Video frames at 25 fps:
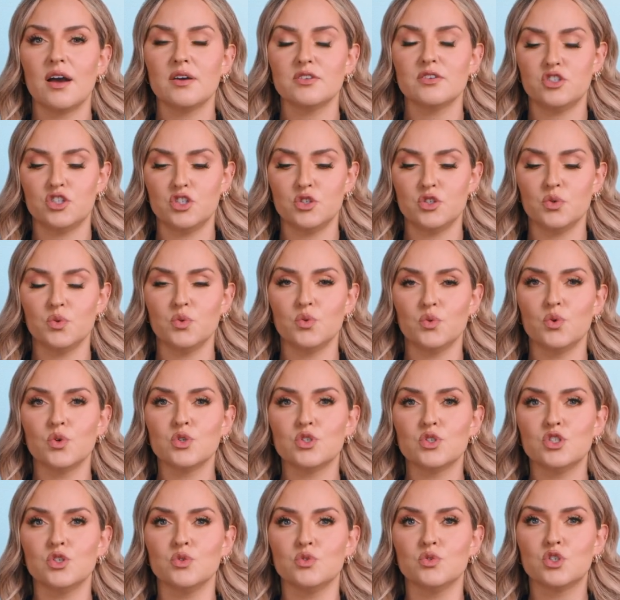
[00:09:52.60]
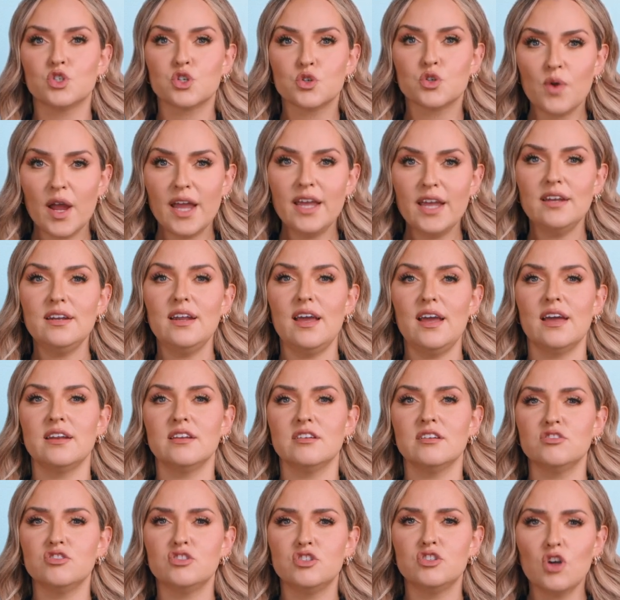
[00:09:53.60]
to train and
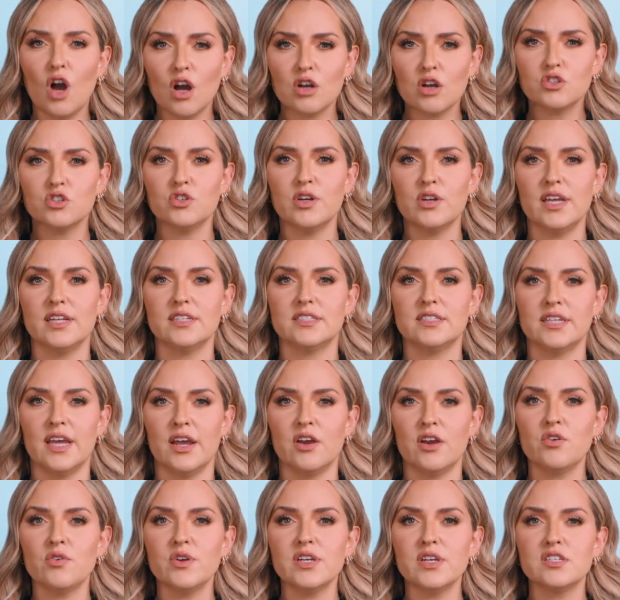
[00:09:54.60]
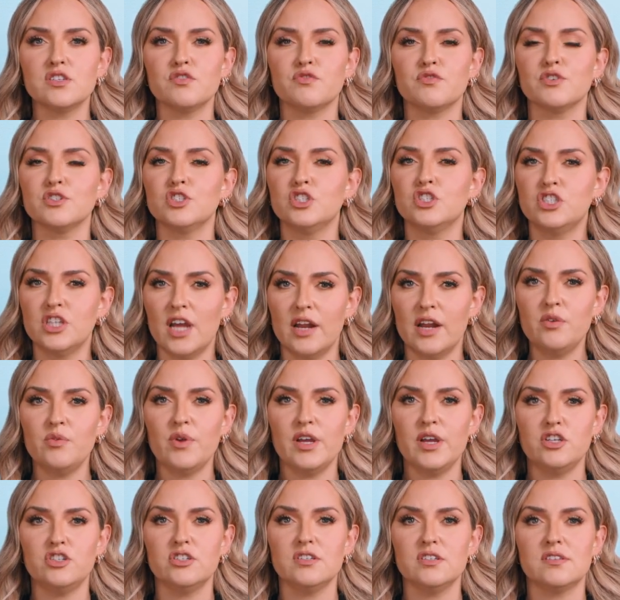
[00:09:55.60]
indoctrinate terrorists for
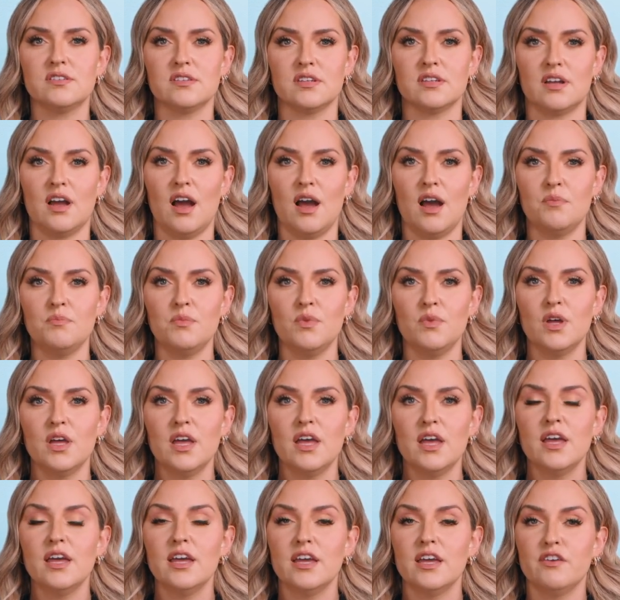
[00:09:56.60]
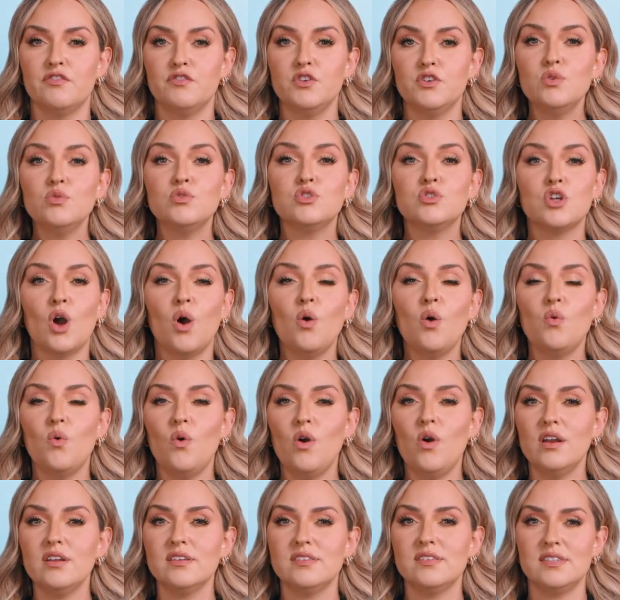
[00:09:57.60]
generations to come. If you don't
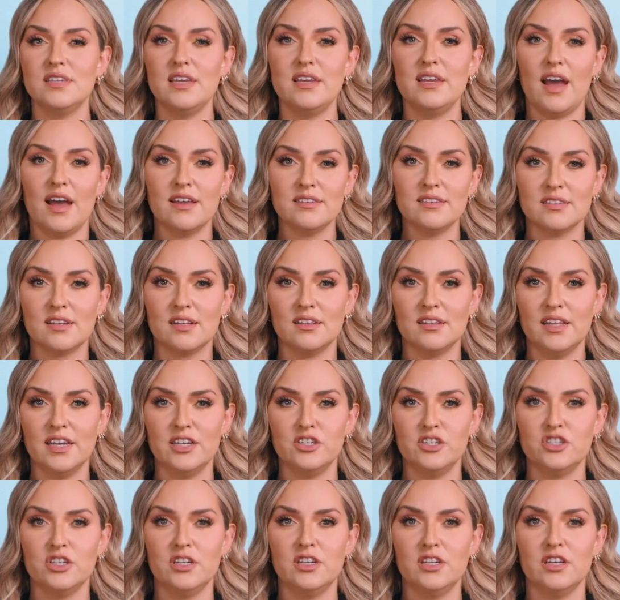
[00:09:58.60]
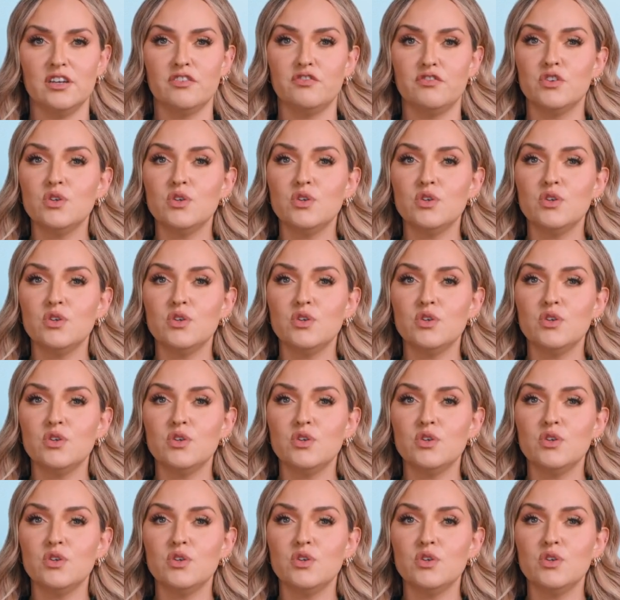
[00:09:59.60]
want to see escalation, if